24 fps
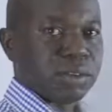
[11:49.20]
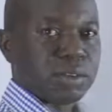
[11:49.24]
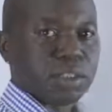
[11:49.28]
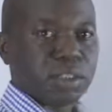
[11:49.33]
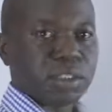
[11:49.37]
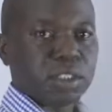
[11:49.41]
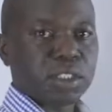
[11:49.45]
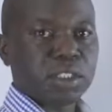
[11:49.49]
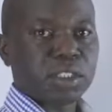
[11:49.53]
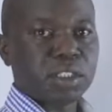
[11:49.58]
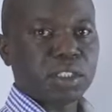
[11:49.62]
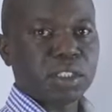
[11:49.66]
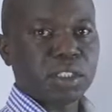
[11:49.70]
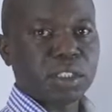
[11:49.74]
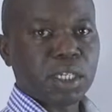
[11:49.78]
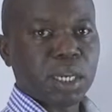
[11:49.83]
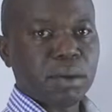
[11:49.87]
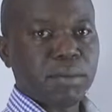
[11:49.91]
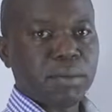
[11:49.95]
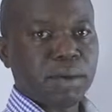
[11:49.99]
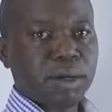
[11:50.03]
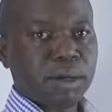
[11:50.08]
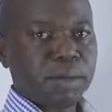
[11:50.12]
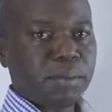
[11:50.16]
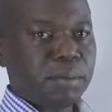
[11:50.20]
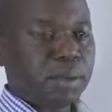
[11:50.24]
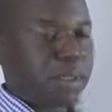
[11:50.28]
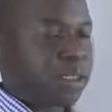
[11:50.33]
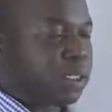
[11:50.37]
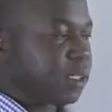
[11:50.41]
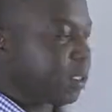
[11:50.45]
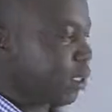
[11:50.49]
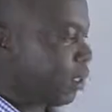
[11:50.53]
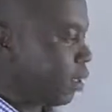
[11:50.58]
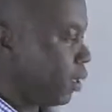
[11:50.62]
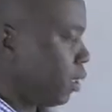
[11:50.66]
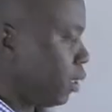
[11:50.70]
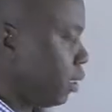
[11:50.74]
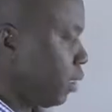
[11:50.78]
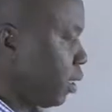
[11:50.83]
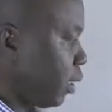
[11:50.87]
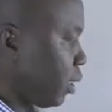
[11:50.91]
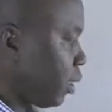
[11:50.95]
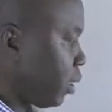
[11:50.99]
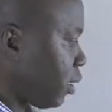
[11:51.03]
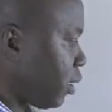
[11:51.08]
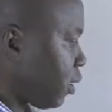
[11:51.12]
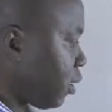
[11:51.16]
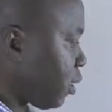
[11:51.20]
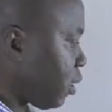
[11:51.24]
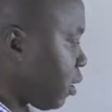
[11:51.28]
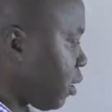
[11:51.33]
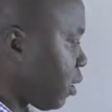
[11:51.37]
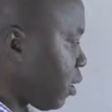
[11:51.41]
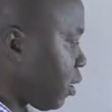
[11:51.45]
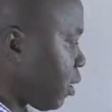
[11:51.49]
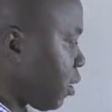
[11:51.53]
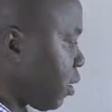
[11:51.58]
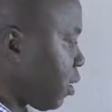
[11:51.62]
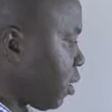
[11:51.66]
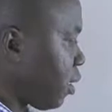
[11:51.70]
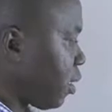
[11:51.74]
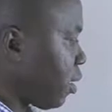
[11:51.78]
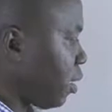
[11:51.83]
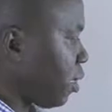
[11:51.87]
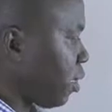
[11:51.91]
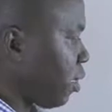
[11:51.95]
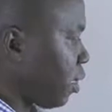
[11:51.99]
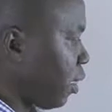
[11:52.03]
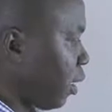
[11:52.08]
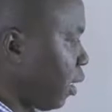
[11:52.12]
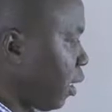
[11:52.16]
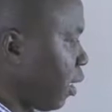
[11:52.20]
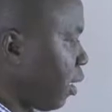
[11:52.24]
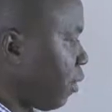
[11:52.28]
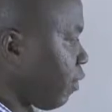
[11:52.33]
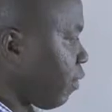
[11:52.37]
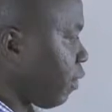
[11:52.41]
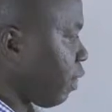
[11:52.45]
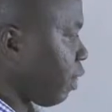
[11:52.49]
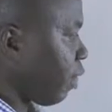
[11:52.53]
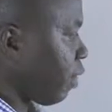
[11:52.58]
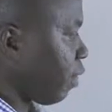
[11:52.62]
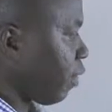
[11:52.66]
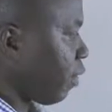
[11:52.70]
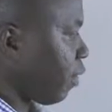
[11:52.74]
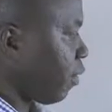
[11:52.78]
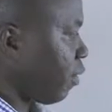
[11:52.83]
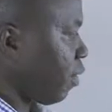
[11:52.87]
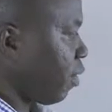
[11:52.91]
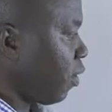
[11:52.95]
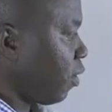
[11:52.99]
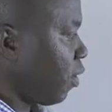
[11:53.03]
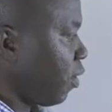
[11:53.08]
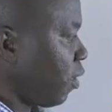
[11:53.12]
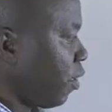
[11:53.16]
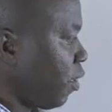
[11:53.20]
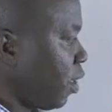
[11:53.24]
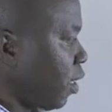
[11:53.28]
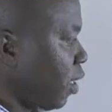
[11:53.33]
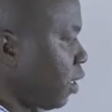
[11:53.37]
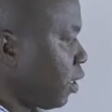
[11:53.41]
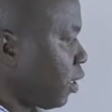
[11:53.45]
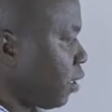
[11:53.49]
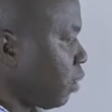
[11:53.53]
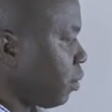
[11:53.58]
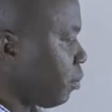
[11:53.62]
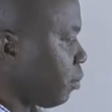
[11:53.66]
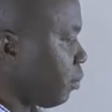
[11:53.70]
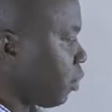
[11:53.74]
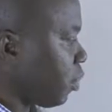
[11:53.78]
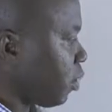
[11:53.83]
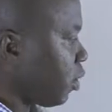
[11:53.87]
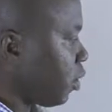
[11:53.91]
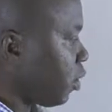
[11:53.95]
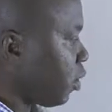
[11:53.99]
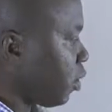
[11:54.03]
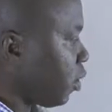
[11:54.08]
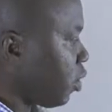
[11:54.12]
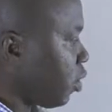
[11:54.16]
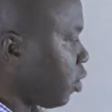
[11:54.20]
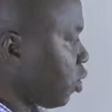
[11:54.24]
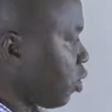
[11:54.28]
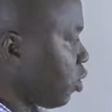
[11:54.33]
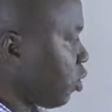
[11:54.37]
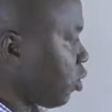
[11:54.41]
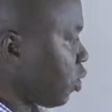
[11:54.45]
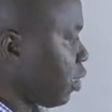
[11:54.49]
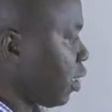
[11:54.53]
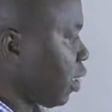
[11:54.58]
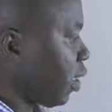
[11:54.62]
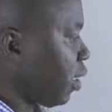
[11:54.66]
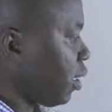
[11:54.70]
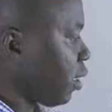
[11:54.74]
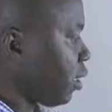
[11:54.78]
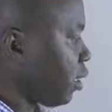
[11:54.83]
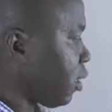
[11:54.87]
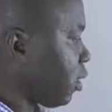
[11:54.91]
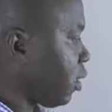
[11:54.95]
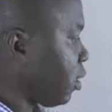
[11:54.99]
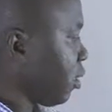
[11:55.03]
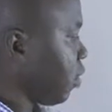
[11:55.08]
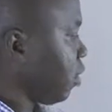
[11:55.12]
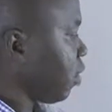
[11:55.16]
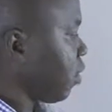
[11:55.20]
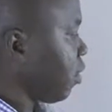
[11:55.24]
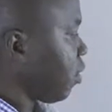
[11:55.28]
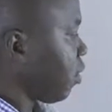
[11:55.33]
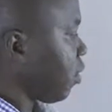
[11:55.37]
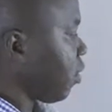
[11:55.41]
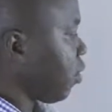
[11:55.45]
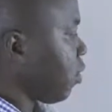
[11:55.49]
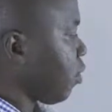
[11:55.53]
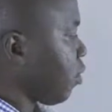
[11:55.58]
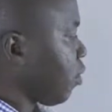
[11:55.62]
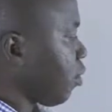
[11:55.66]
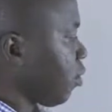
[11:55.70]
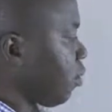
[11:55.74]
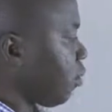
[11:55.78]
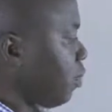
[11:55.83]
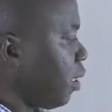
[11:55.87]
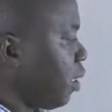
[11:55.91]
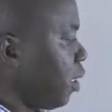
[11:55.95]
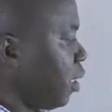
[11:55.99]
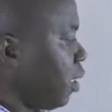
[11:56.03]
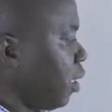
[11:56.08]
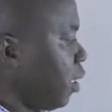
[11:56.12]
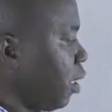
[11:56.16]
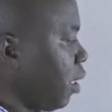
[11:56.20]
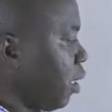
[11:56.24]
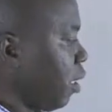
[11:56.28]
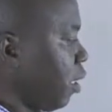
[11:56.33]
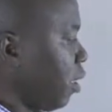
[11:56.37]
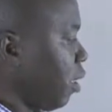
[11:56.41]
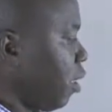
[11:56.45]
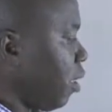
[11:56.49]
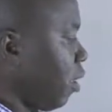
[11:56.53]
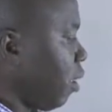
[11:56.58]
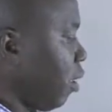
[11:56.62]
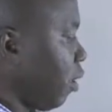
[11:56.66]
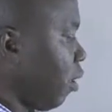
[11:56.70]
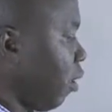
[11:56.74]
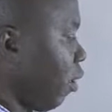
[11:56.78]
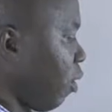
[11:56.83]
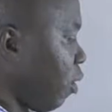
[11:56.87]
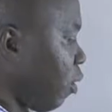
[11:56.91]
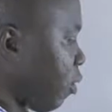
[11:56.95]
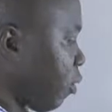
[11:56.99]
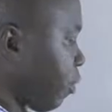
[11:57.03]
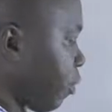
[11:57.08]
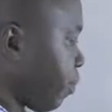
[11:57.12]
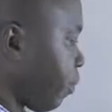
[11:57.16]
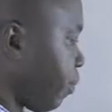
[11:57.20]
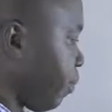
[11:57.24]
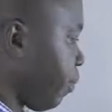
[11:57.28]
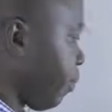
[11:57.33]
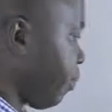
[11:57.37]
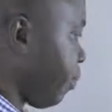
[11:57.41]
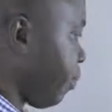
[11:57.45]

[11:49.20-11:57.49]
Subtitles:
causes amoebic dysentery in living organisms. So the list could be long.